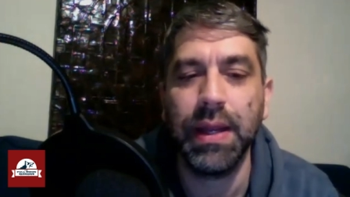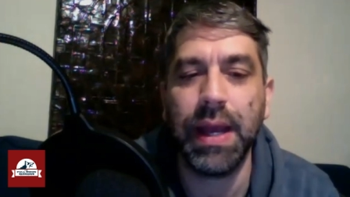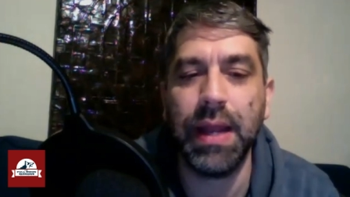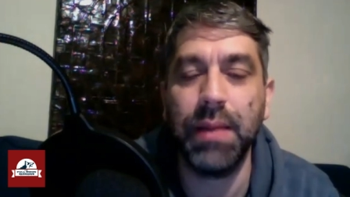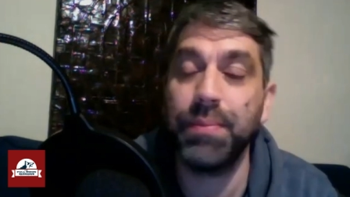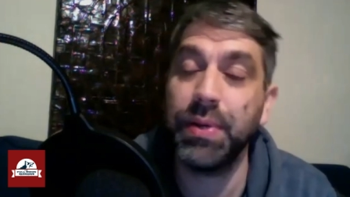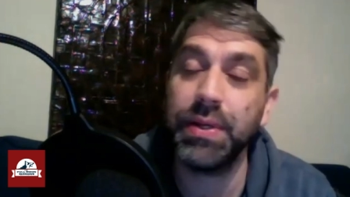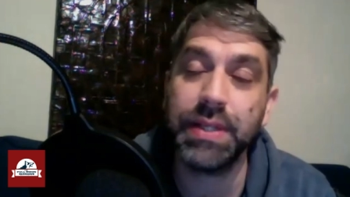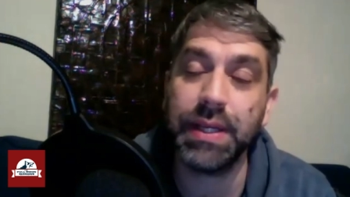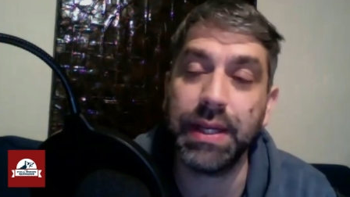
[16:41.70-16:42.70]
Ellen
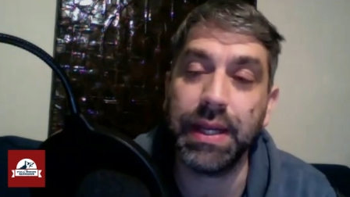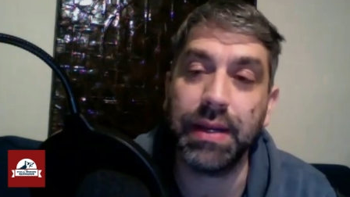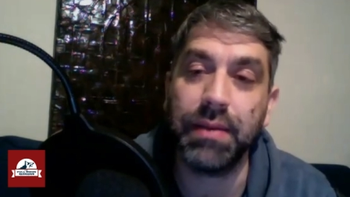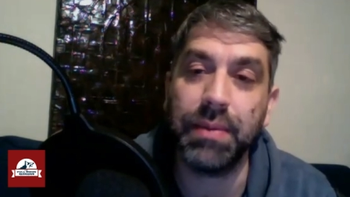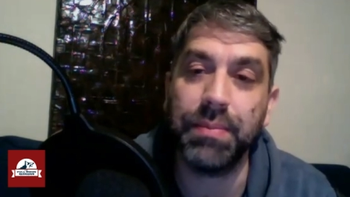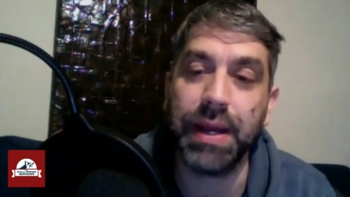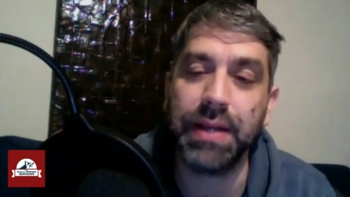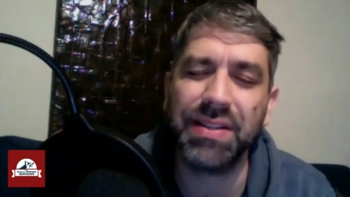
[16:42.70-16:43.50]
Burstyn again coming back.